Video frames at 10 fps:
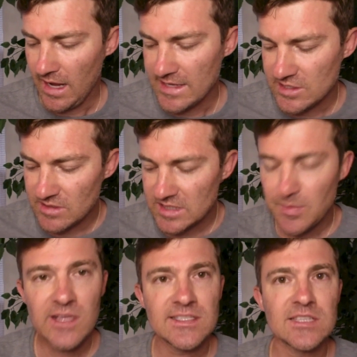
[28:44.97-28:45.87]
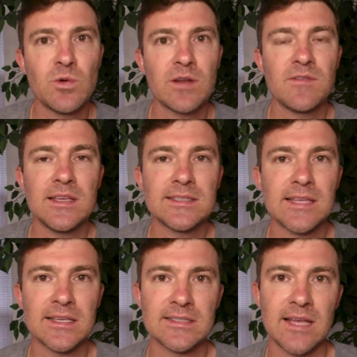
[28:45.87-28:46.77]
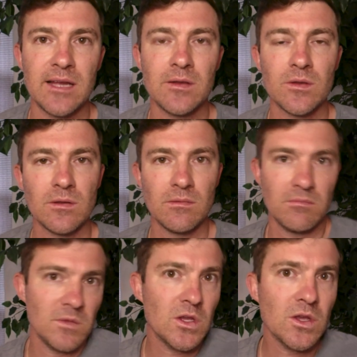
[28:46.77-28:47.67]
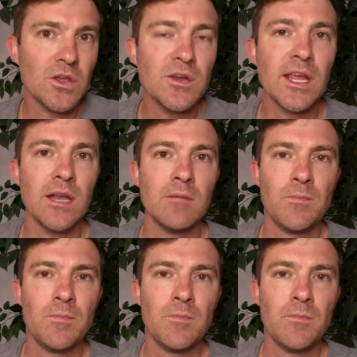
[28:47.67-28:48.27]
And so experience is one of these things that y- you need.